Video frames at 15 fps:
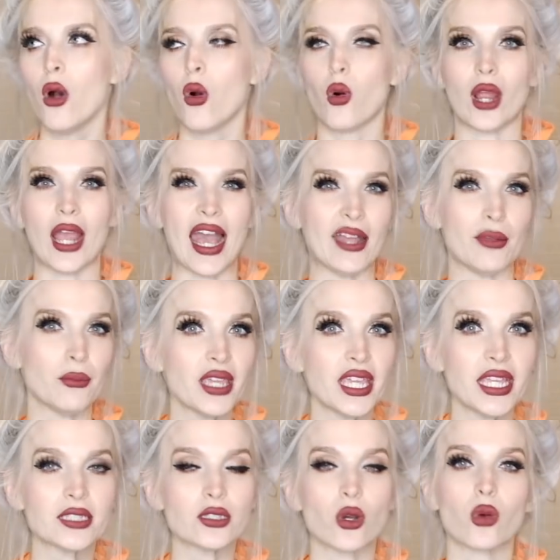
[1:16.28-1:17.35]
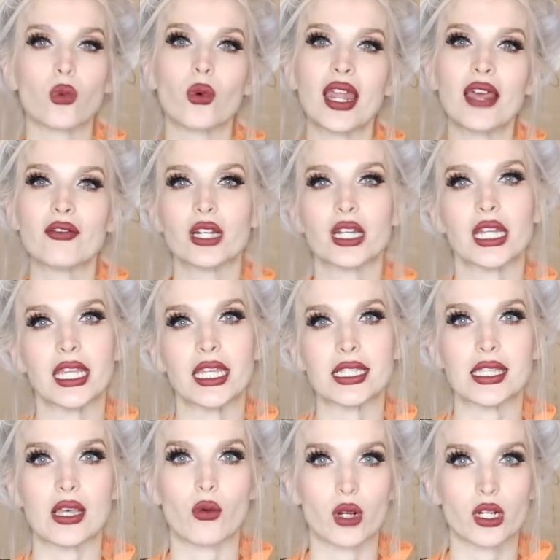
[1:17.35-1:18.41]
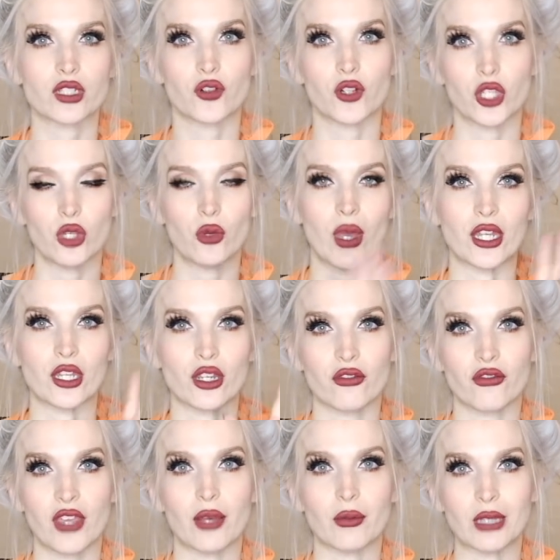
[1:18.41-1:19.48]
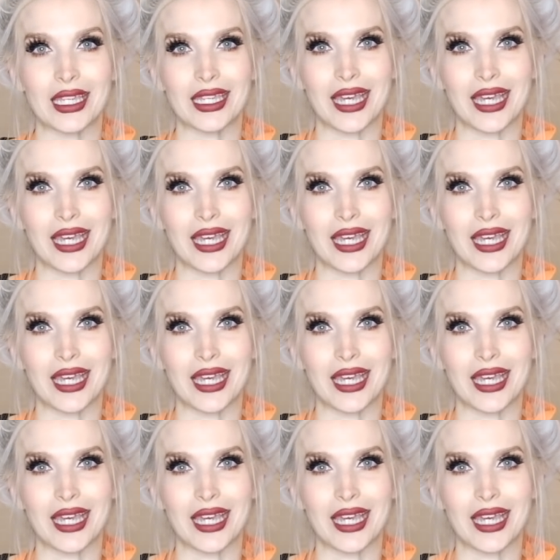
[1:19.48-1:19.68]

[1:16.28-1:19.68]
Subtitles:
or add meat or whatever it is that works for you and your family.